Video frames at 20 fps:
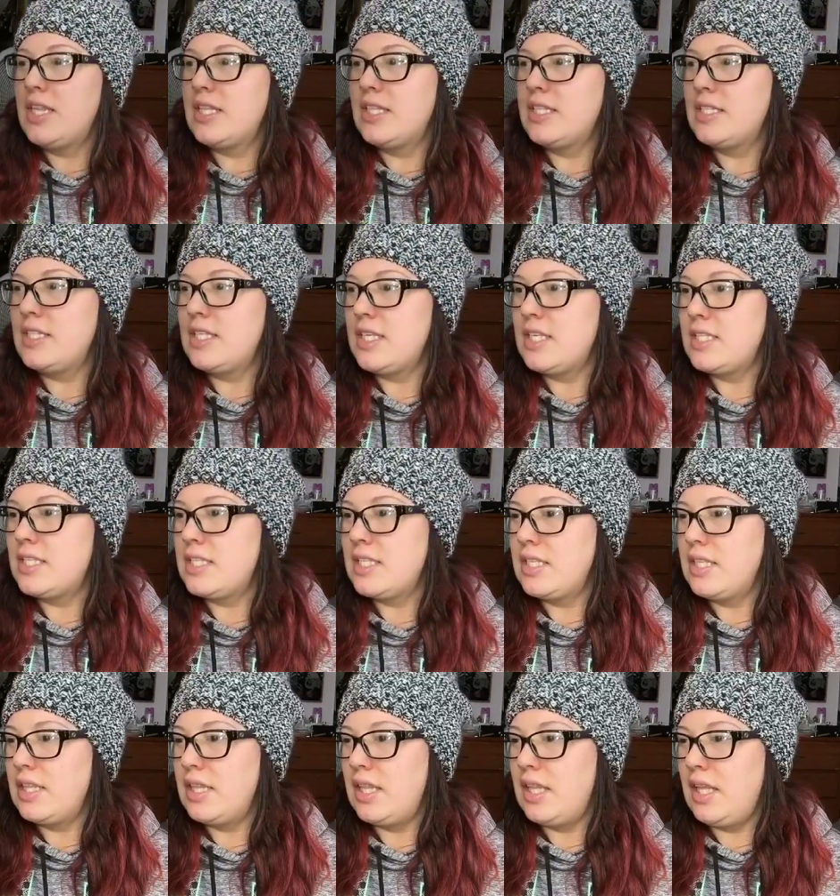This is
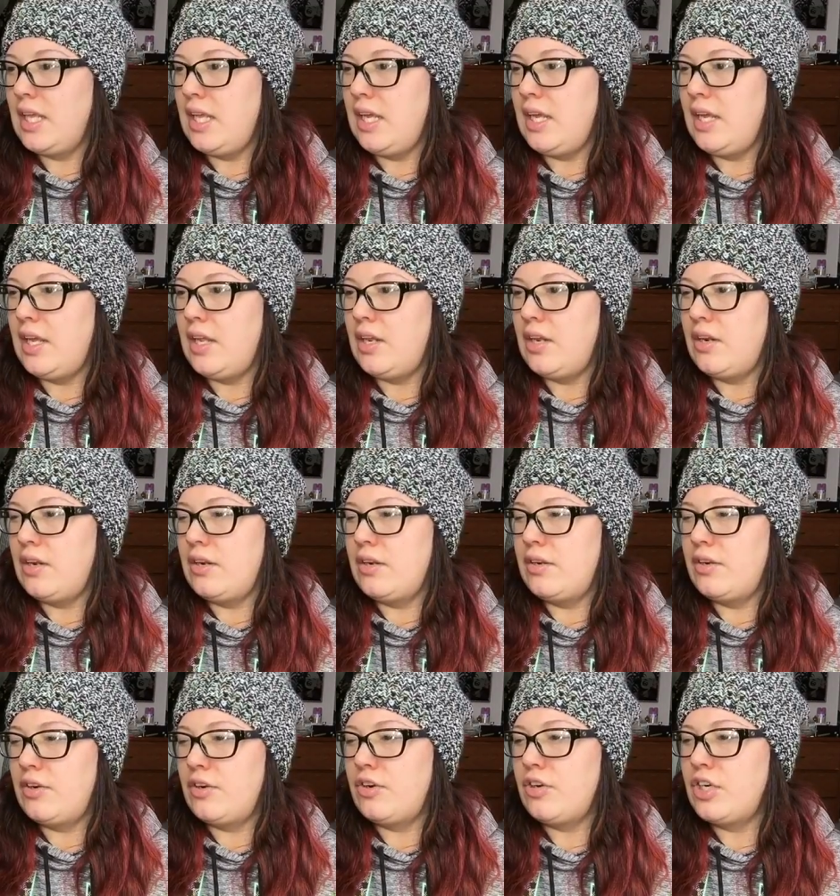the
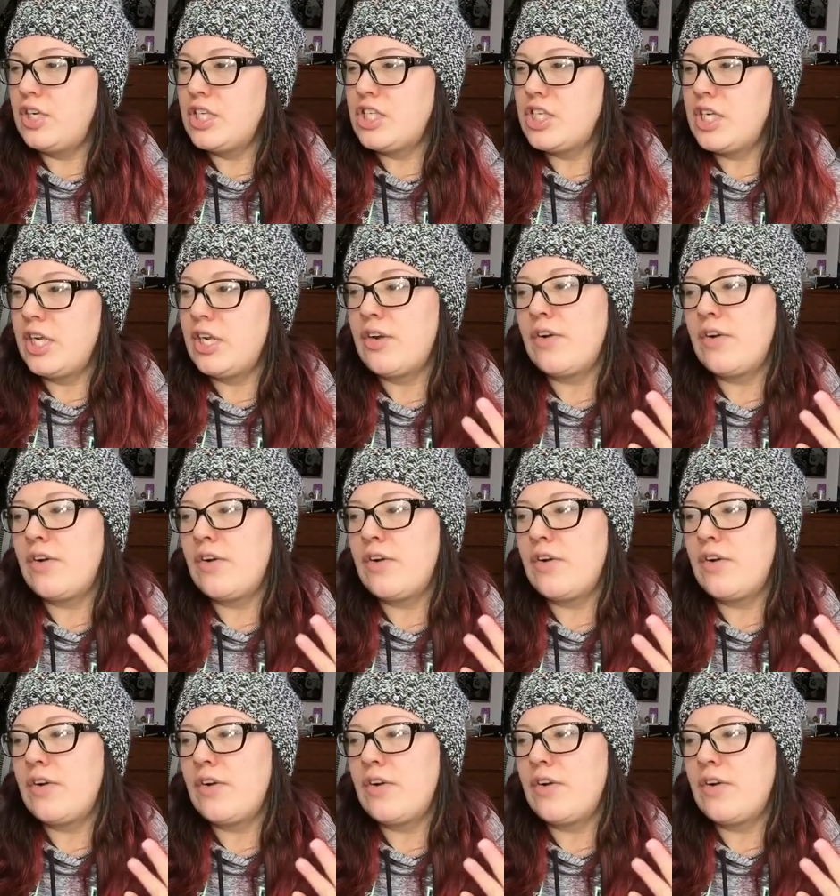Nourishing